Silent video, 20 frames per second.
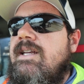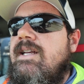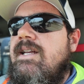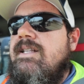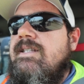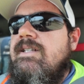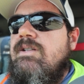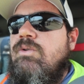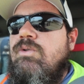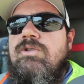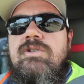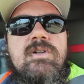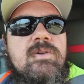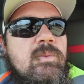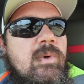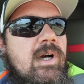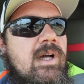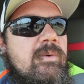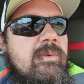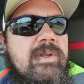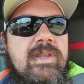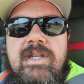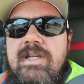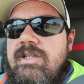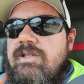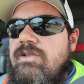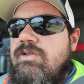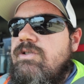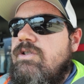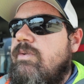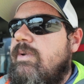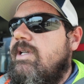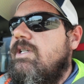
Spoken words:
It's an older one with an Isuzu